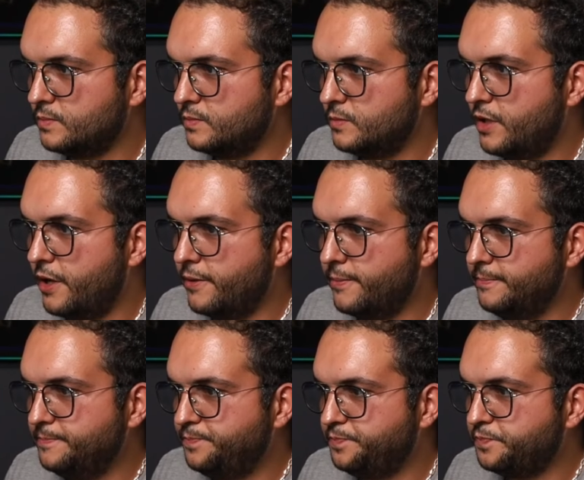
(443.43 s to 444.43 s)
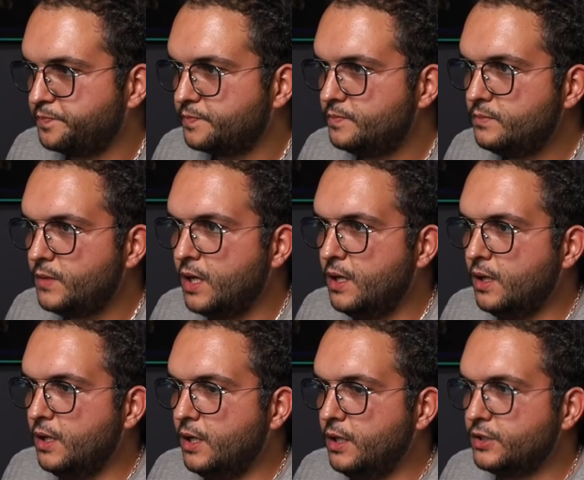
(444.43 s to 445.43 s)
There.
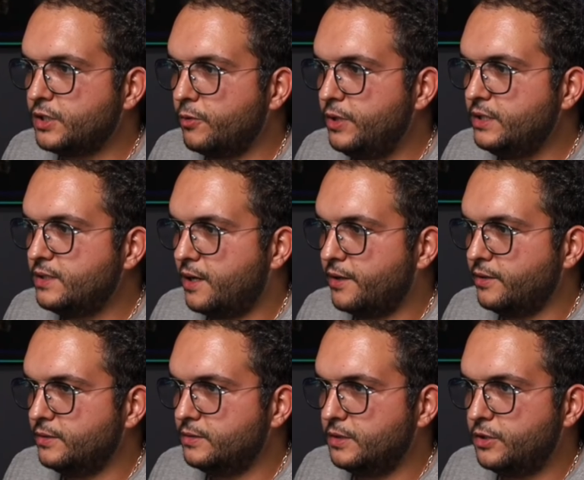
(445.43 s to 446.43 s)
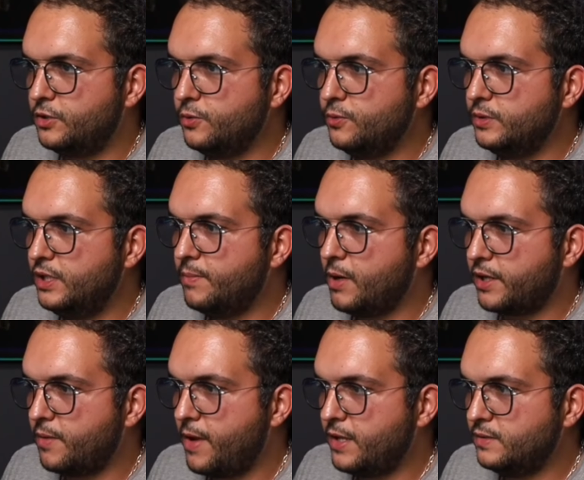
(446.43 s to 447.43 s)
So these are the two debug
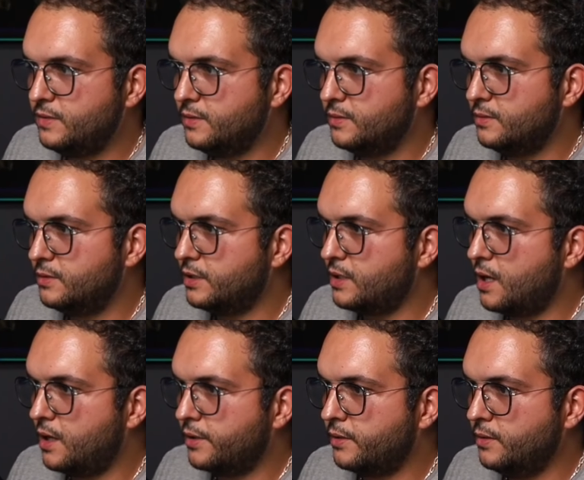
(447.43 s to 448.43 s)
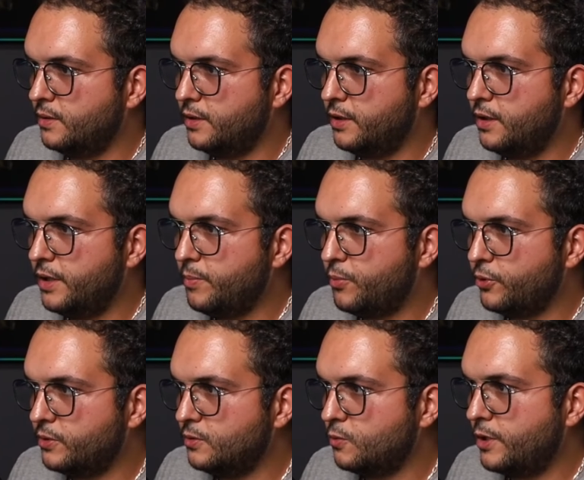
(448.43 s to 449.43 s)
commands that are uh,
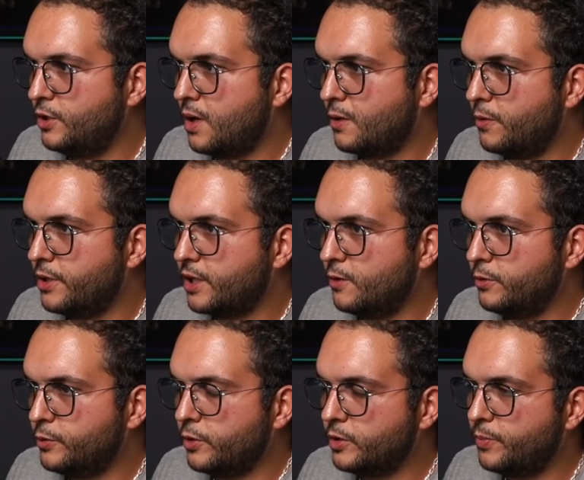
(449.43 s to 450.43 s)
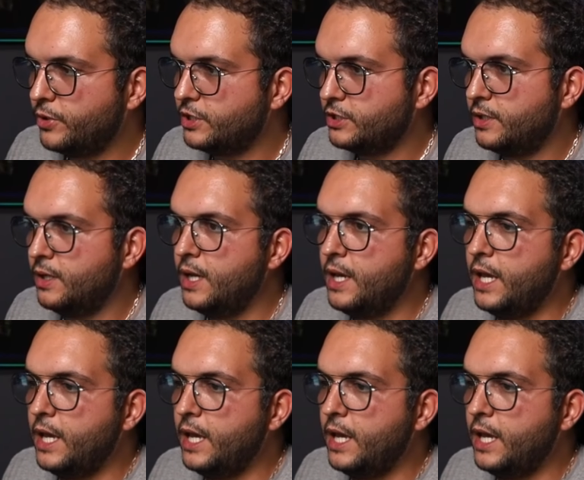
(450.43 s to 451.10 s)
important when you are working with World Partition.